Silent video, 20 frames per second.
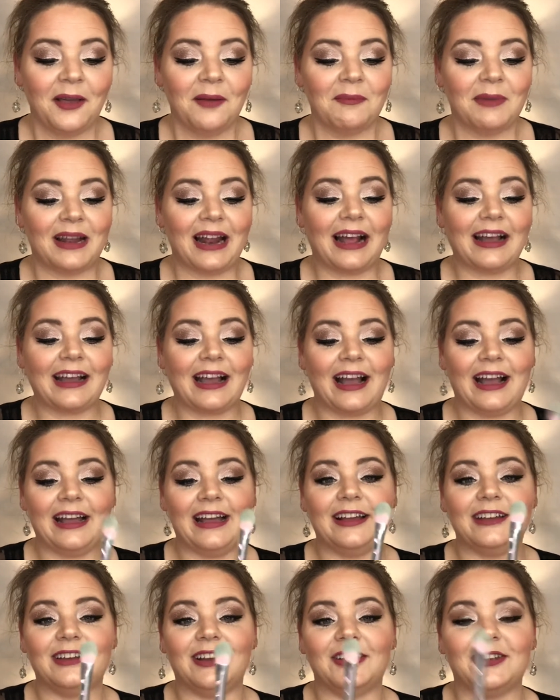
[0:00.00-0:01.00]
but I
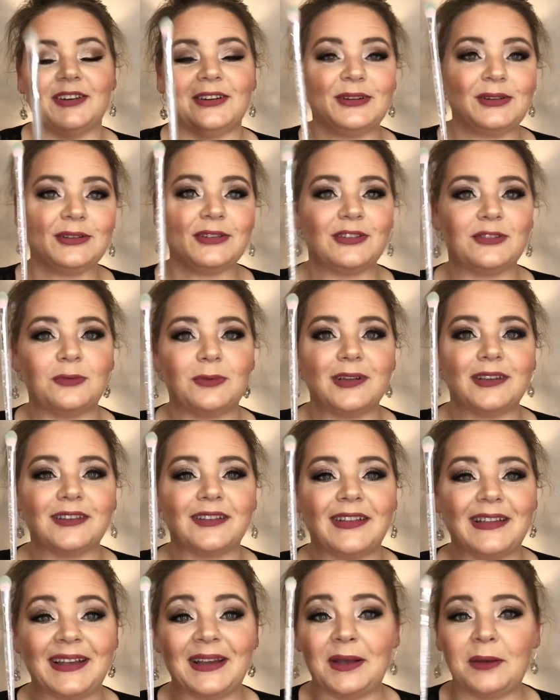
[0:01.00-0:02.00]
got another Swiss
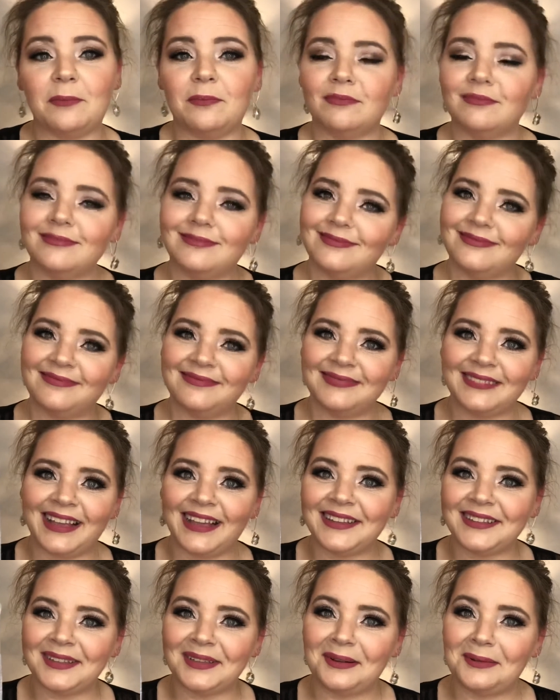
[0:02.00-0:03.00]
Glam
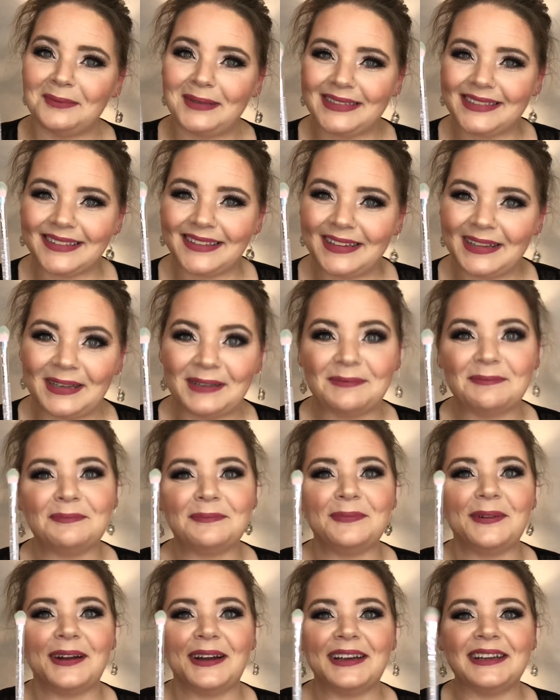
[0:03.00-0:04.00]
SL Miss Glam
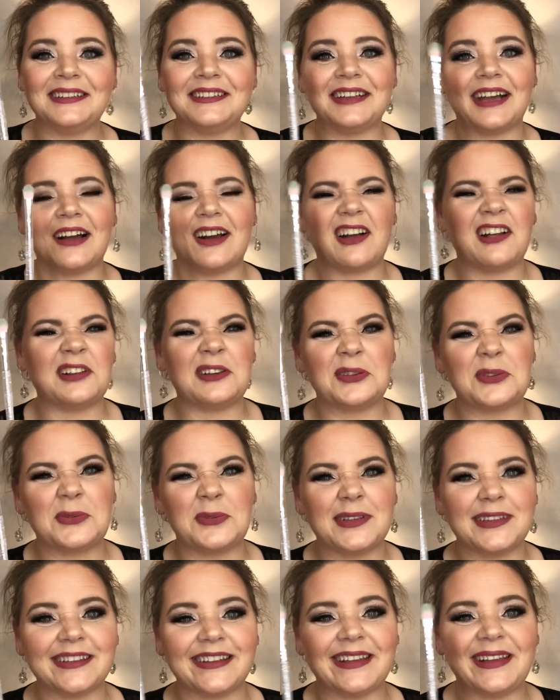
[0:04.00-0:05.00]
brush. I call it
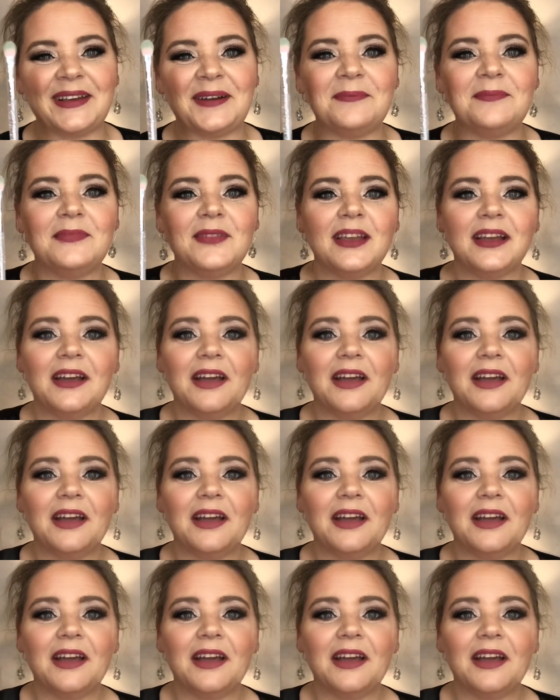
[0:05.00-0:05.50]
Swiss Glam.